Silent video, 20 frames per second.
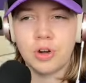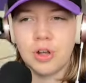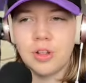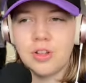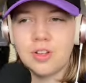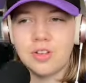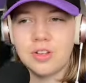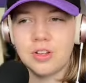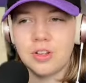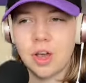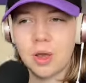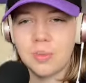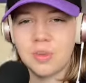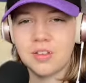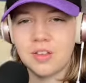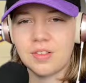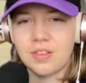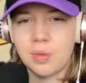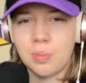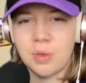Alyssa
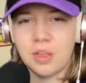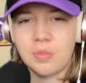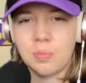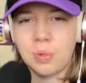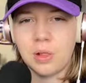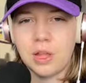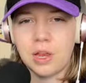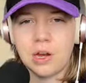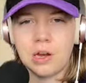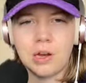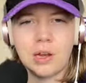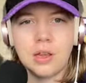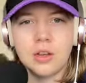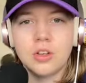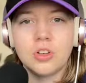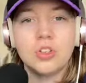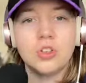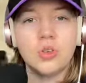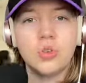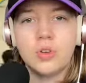Thomas as the best player
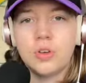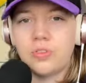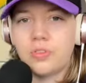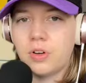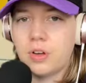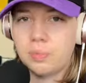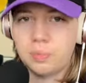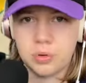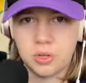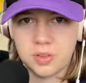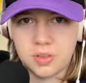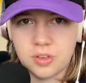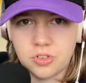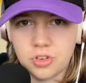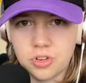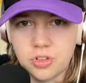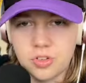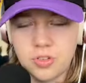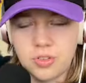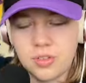in 2 different
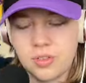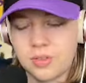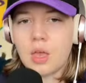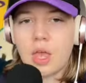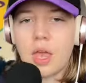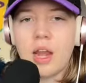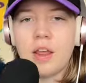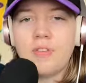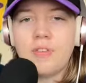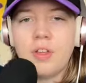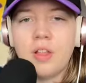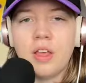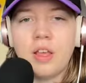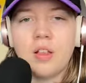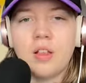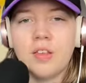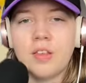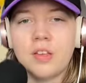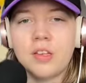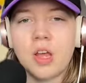positions. And I feel like
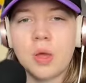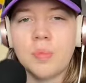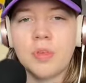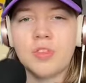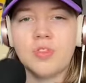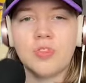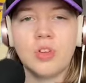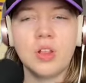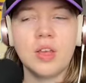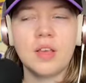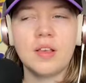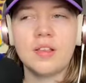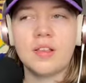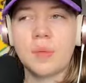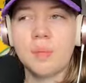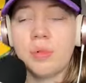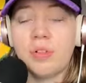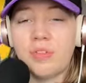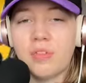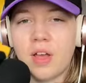Alyssa Thomas really
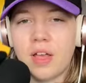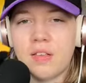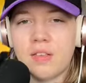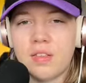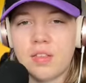exemplifies